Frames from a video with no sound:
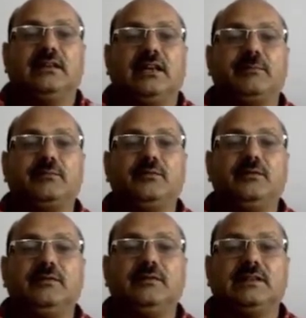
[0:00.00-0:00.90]
Up
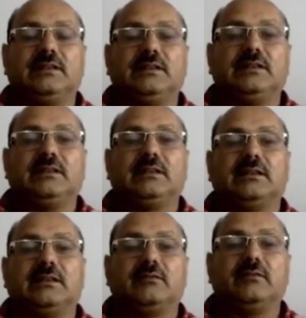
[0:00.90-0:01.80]
to
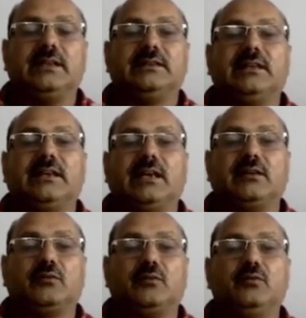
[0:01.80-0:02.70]
today there
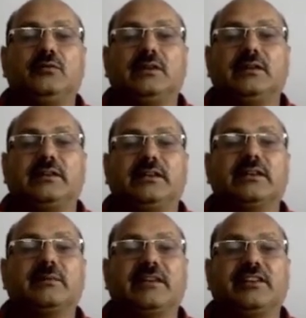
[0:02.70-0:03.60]
are two
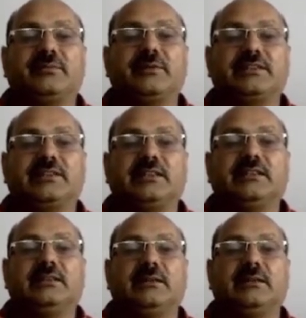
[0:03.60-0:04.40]
kingdom classification,